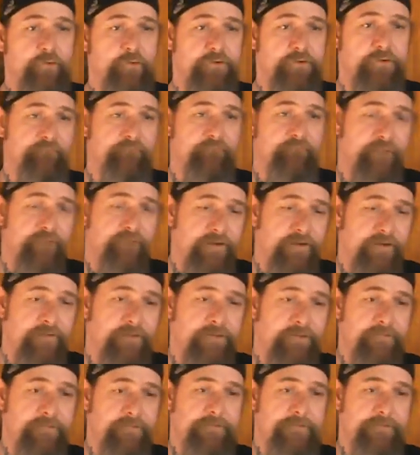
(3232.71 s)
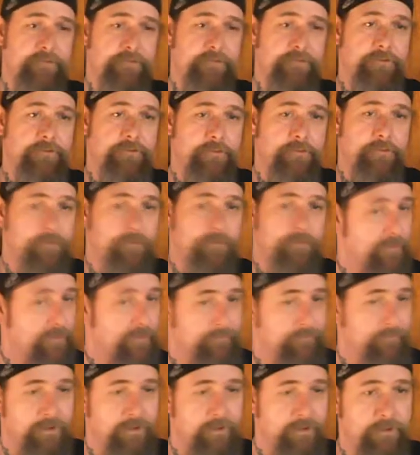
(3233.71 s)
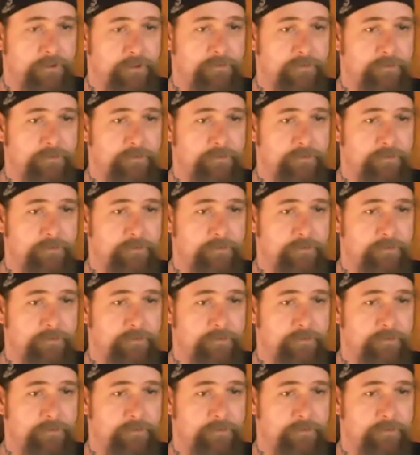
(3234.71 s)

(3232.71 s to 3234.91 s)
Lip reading: You can find it in the junkyard. I'm done.